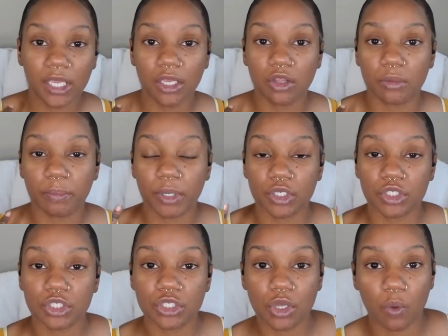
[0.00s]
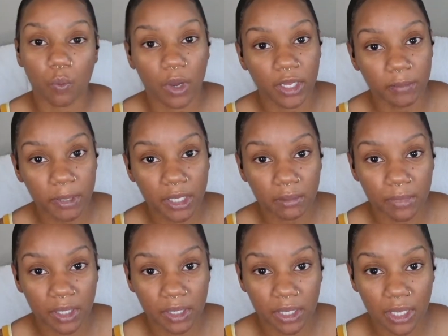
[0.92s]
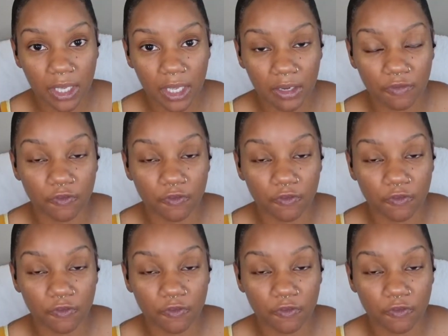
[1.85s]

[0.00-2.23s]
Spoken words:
either purchase a 1 pigment kit